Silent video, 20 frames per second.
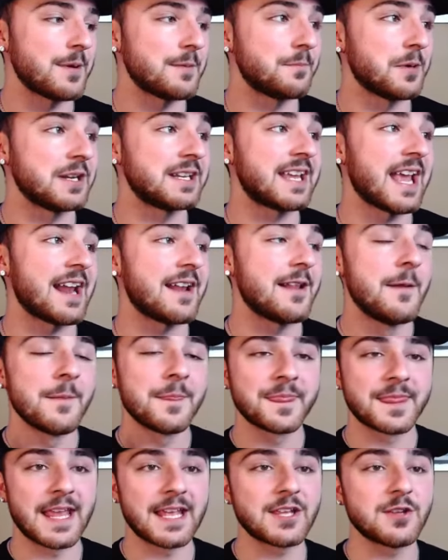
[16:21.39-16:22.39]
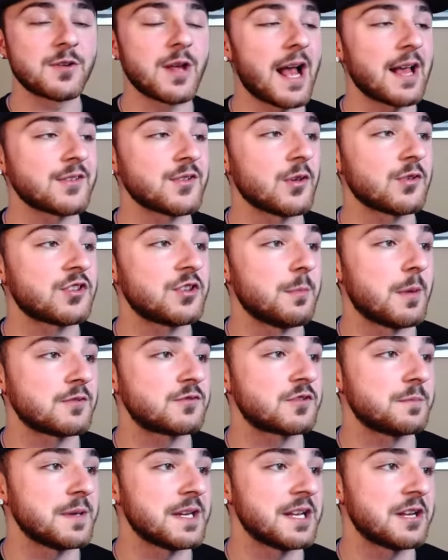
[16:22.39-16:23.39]
But again, thank you guys all so much for
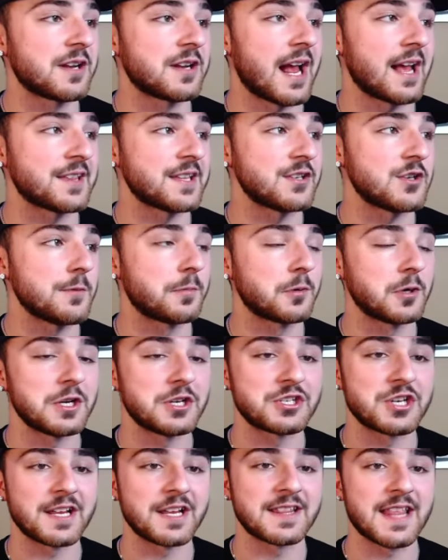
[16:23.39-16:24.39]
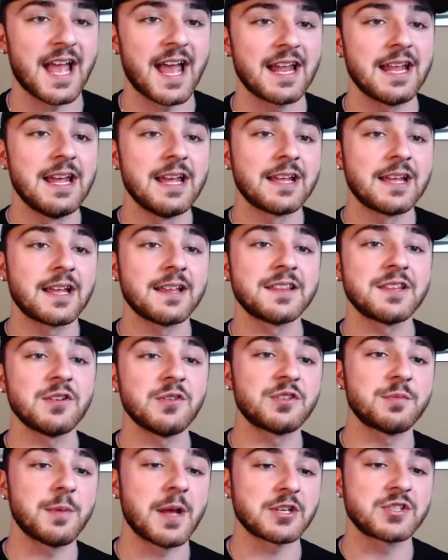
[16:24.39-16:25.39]
being here, guys. I do appreciate that. Continue
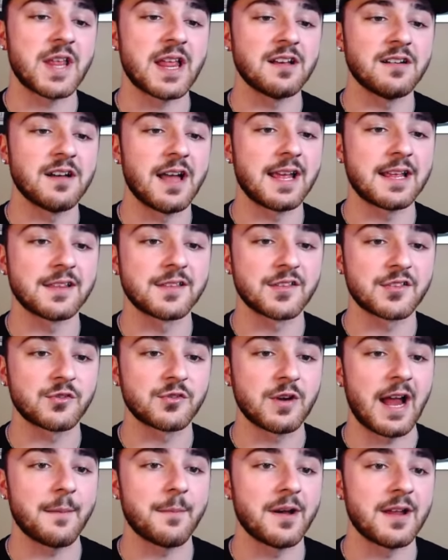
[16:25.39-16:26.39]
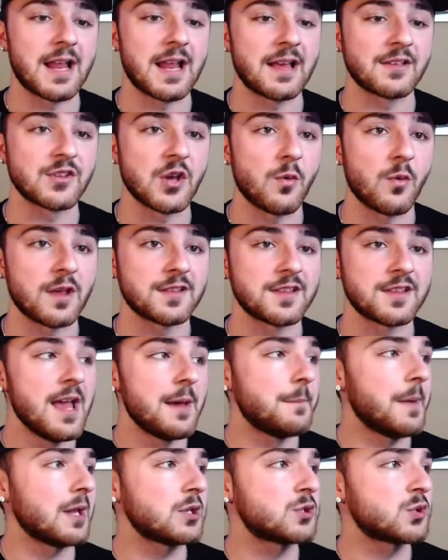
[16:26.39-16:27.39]
smashing that like and subscribe button as always.
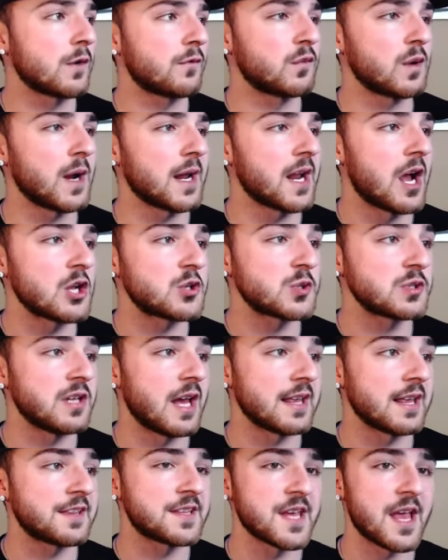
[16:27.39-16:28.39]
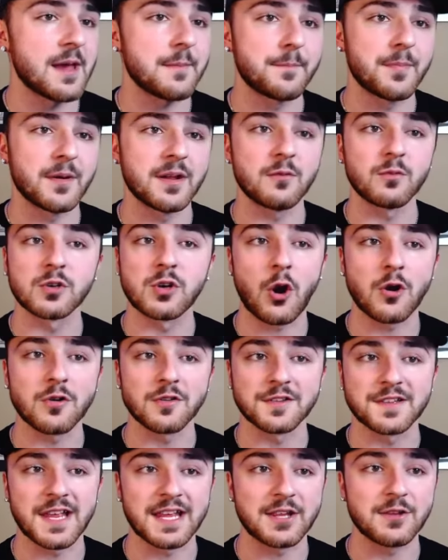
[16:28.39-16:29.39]
Not sure if we're at 100 likes yet, but
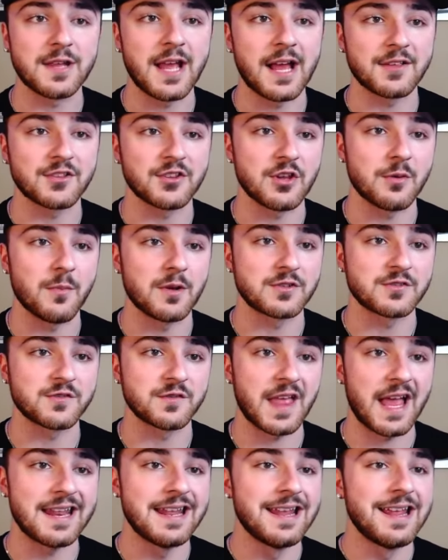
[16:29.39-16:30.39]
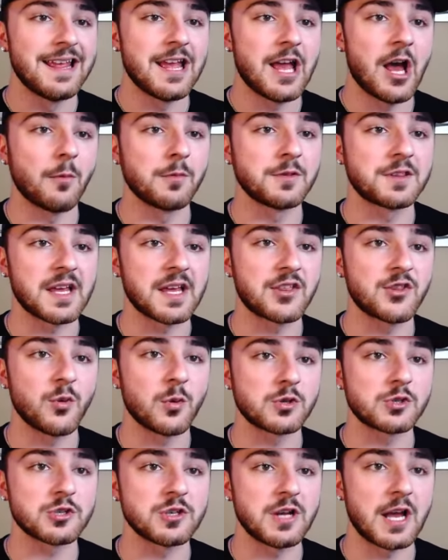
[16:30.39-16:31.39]
regardless, thank you guys so much for that. Help us get
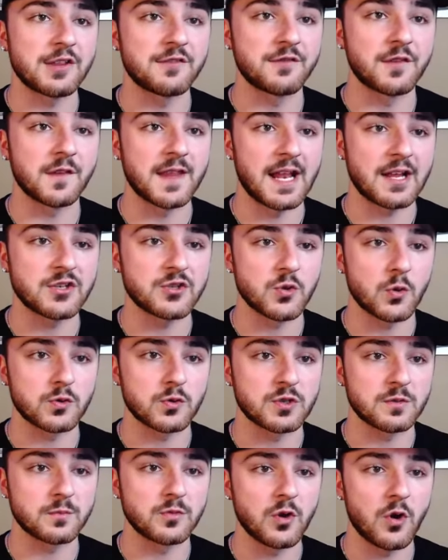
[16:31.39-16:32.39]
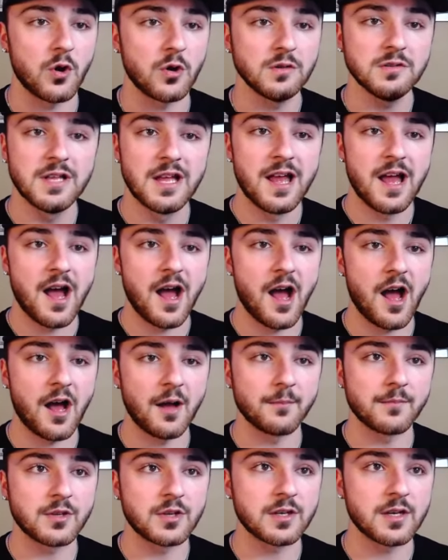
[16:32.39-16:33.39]
200 likes for the next short-term goal.
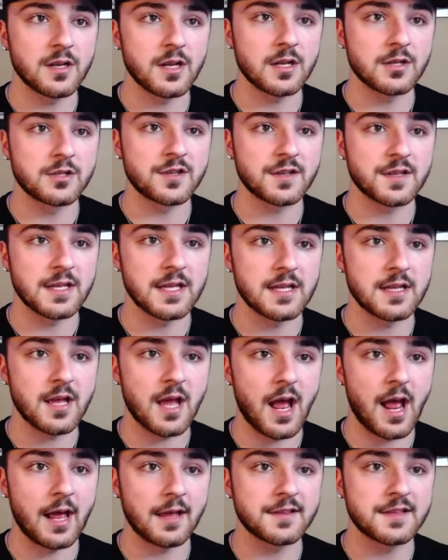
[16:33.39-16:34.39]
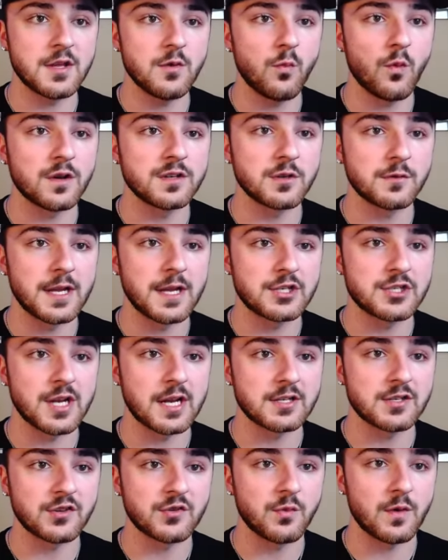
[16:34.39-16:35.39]
I see one donation. I
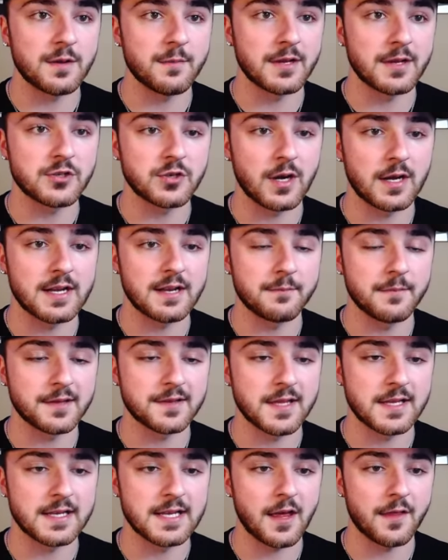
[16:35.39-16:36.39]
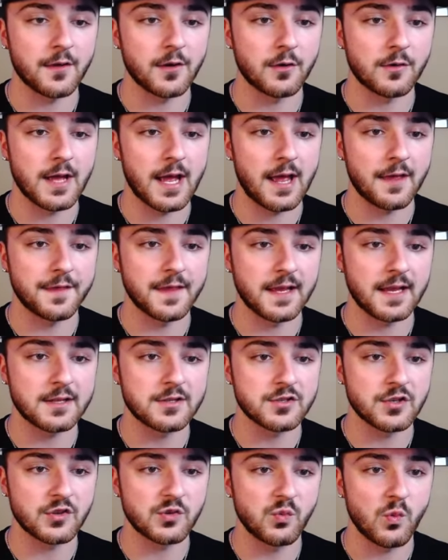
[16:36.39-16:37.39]
just want to make sure I didn't miss any other. Okay, I think it's
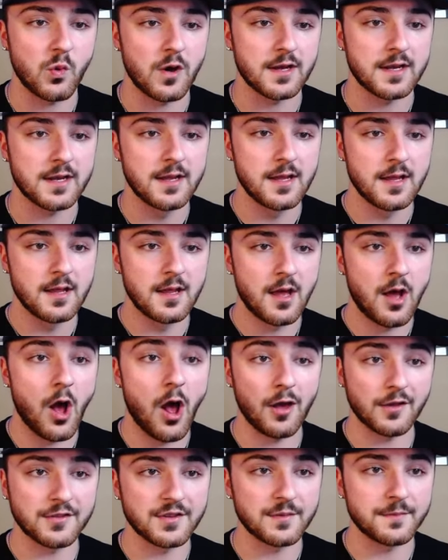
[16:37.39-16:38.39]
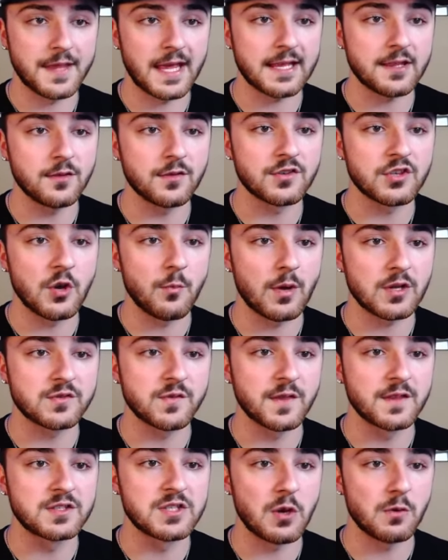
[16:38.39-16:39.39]
just one. Awesome. Thank you so much for
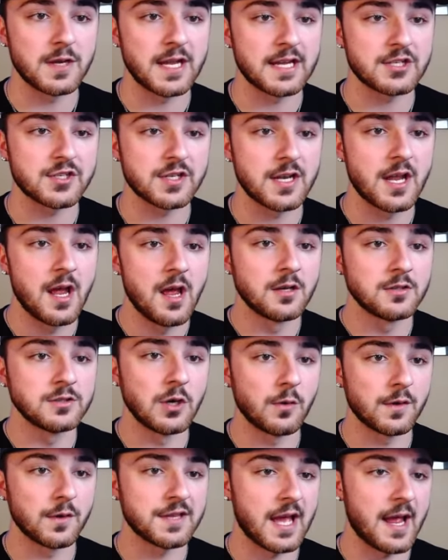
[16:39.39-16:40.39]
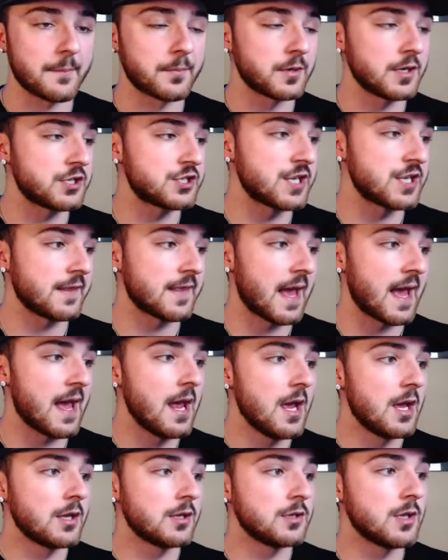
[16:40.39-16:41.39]
the donation, Lewis. I appreciate that.
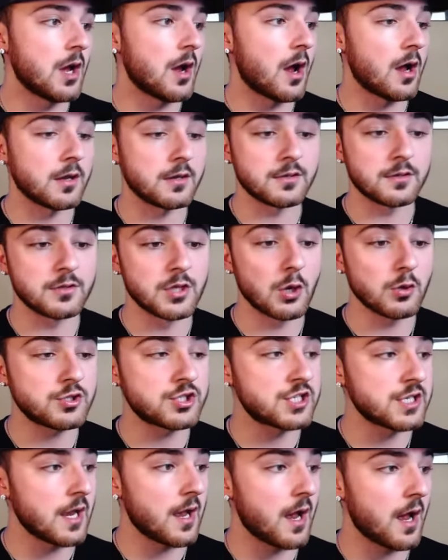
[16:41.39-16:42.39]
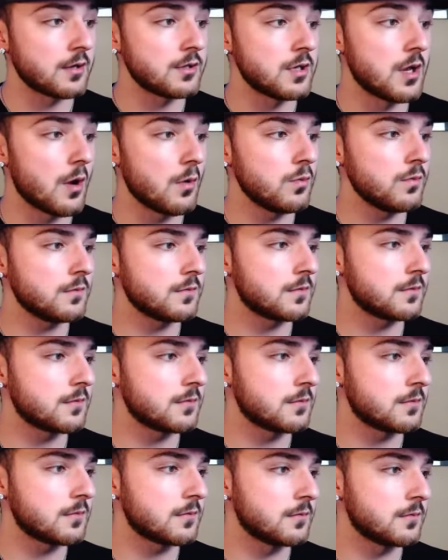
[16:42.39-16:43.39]
No
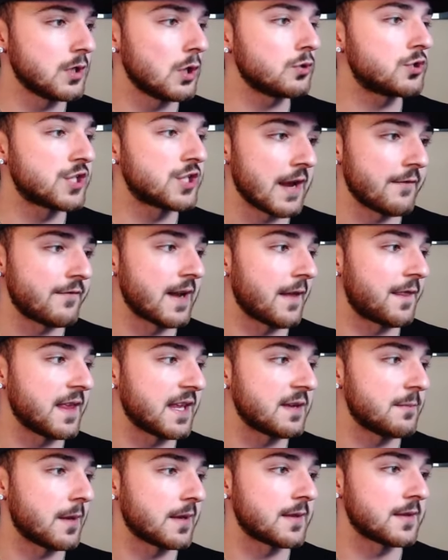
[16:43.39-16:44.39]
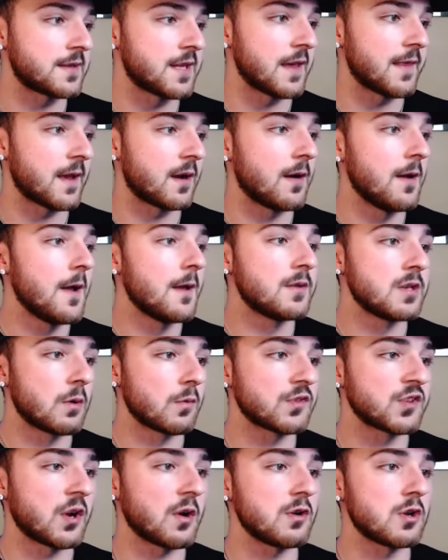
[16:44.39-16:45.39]
Chafin, I think you meant to say there. No
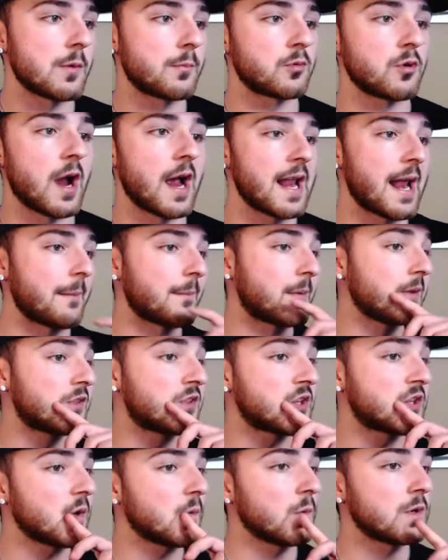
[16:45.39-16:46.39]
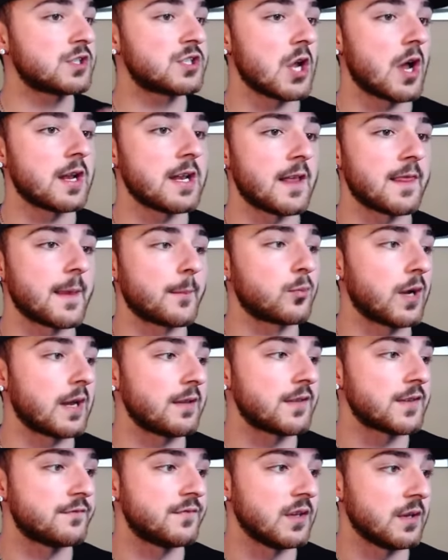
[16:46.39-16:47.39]
Rosario, no Bryant. I'm concerned we're done and the Braves
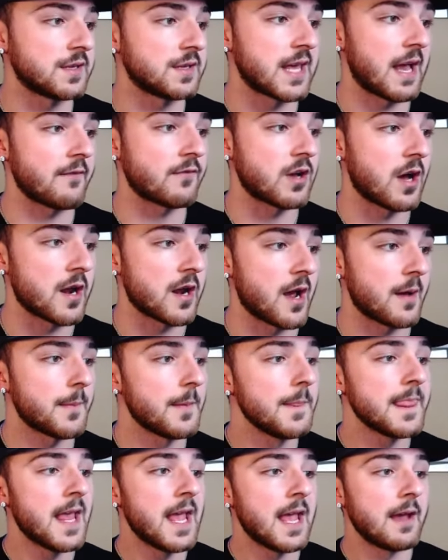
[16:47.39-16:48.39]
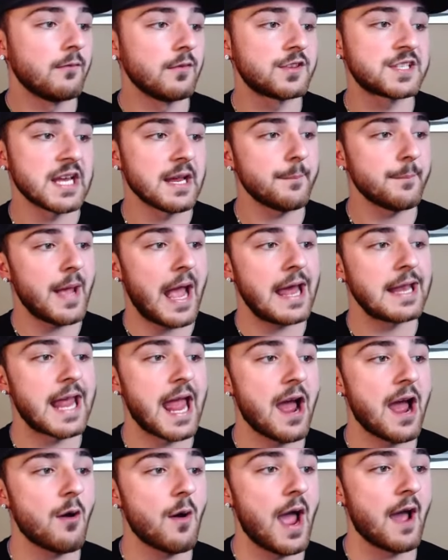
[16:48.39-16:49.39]
and Phillies have caught up. We stand pat
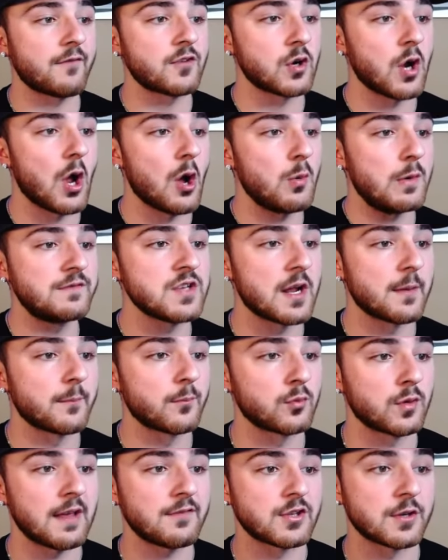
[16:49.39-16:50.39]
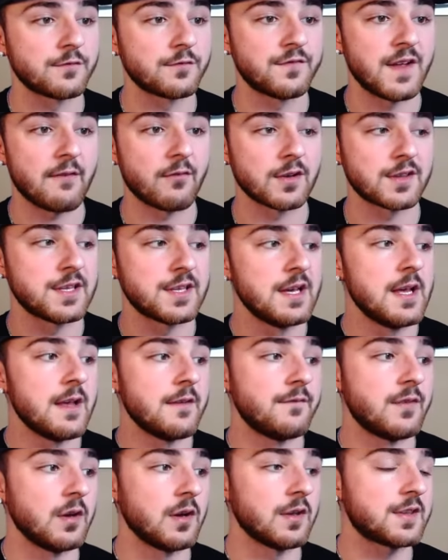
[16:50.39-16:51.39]
now after all we've done. Braves are favorites,
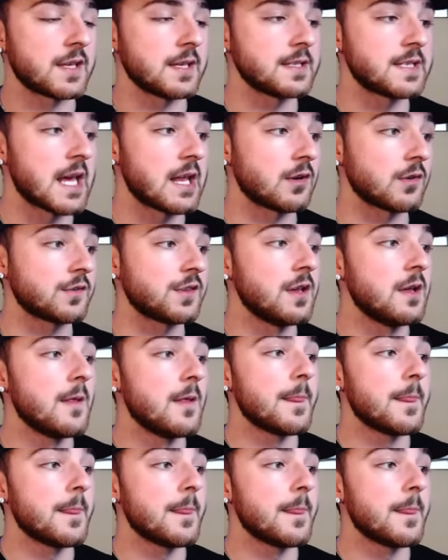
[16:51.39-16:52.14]
Phillies contenders.